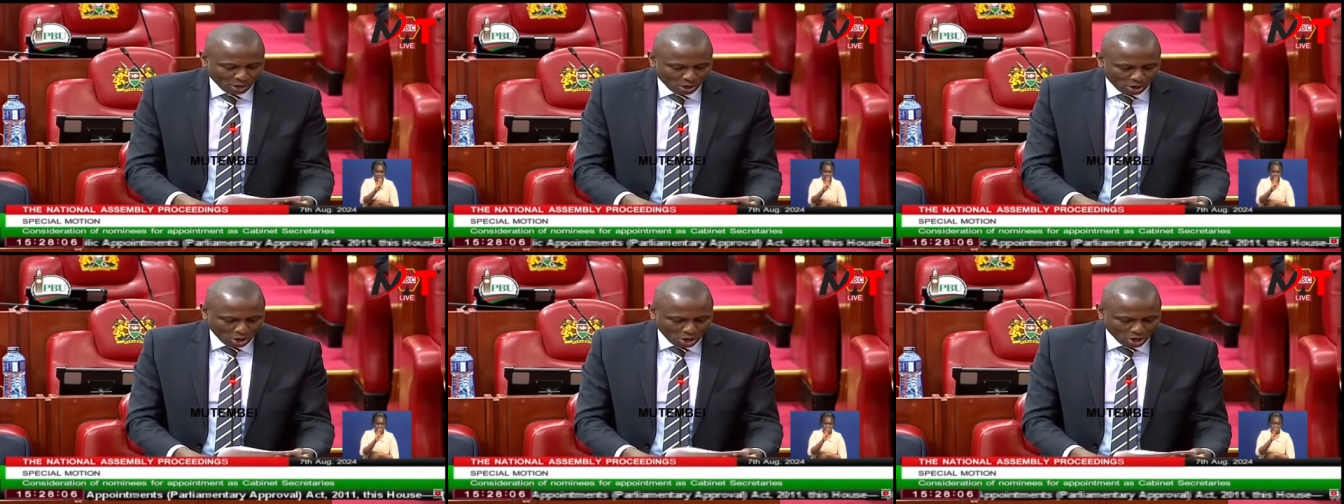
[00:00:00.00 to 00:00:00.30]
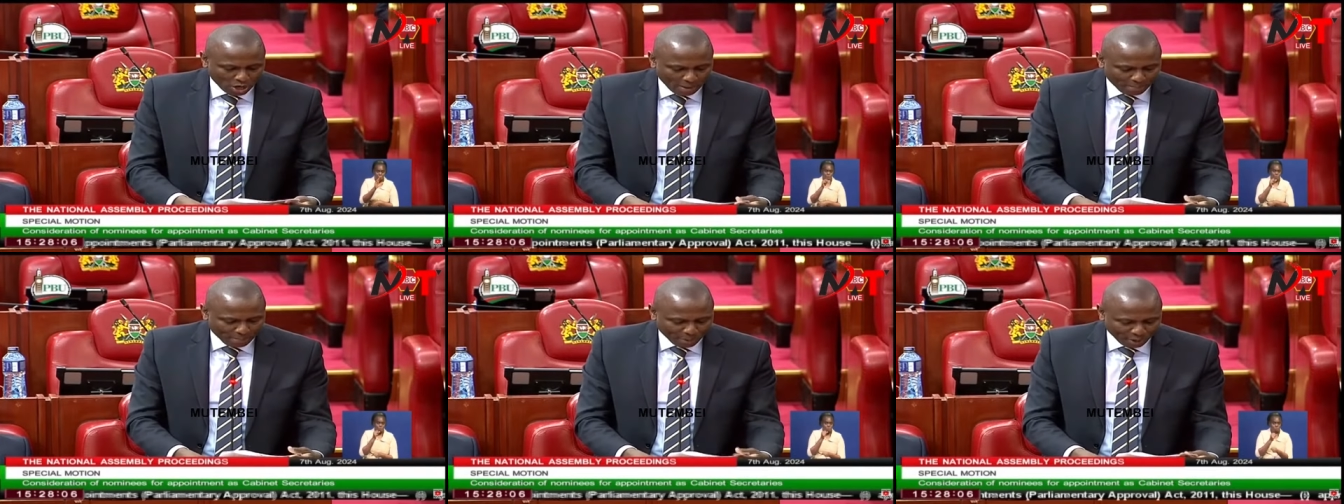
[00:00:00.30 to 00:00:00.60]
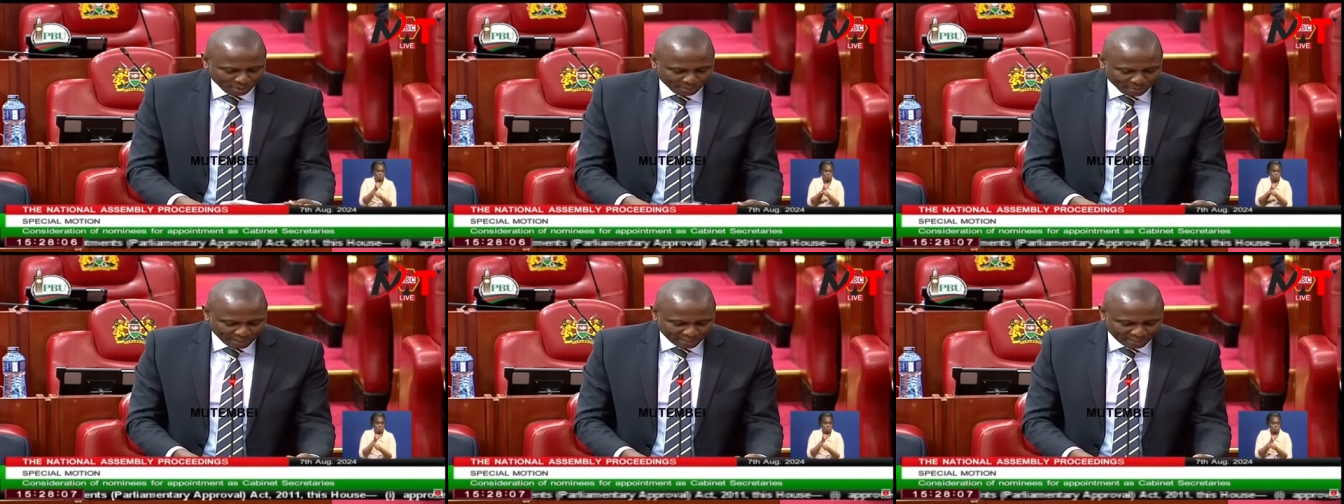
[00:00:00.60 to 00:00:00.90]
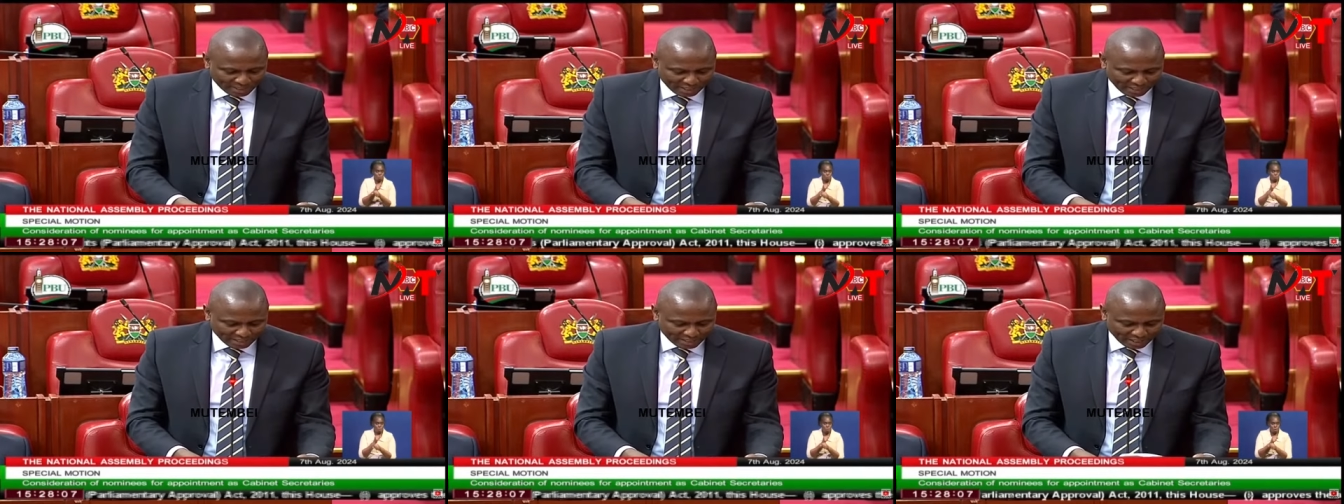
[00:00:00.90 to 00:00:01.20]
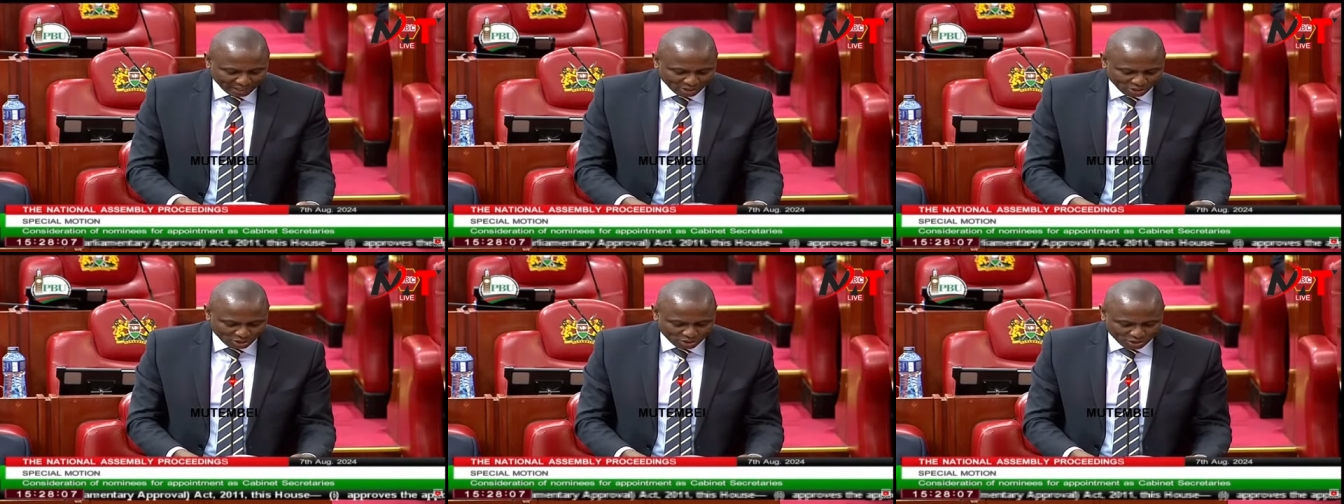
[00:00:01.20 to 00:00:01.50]
on appointments in its
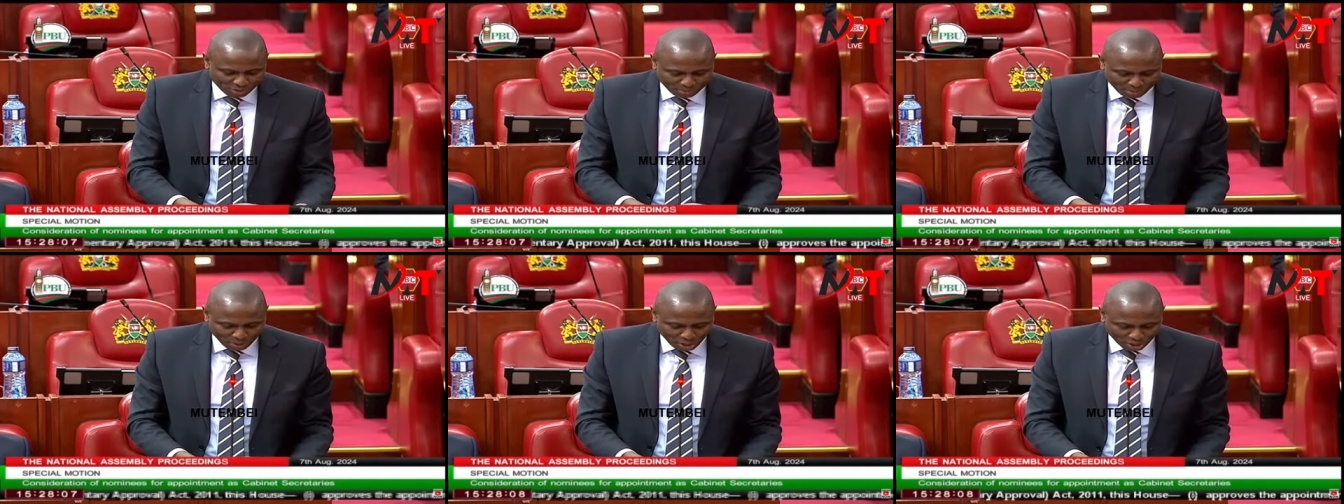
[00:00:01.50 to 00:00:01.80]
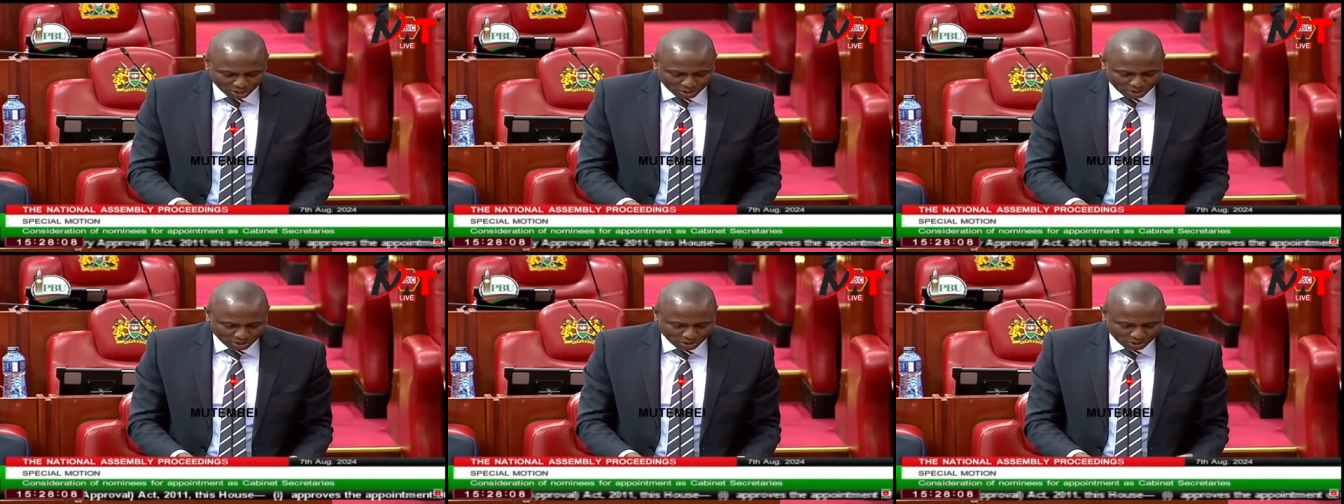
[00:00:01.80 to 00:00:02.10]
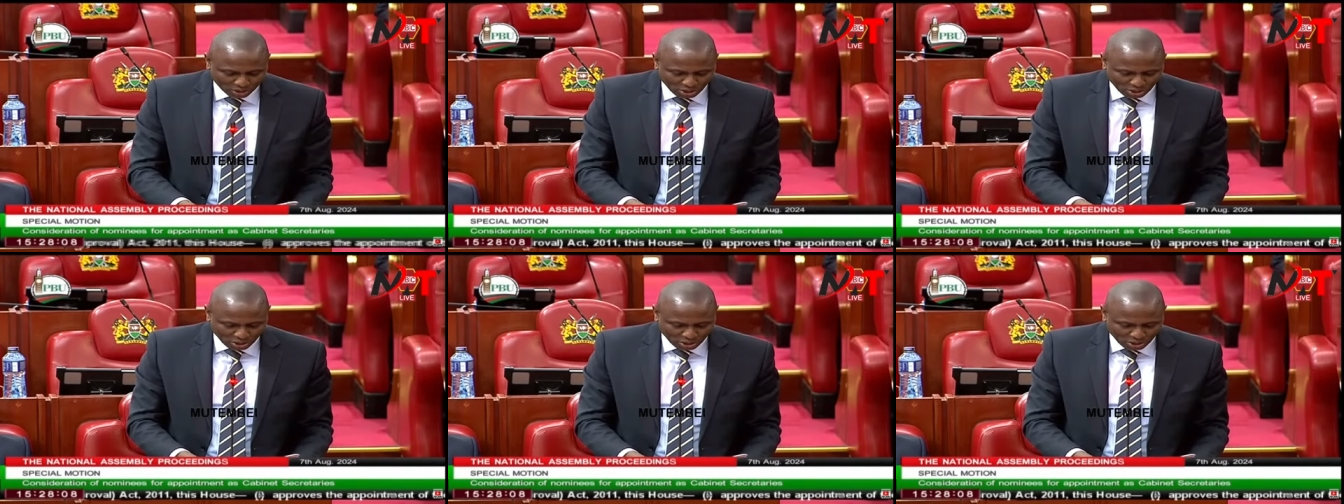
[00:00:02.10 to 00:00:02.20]
second report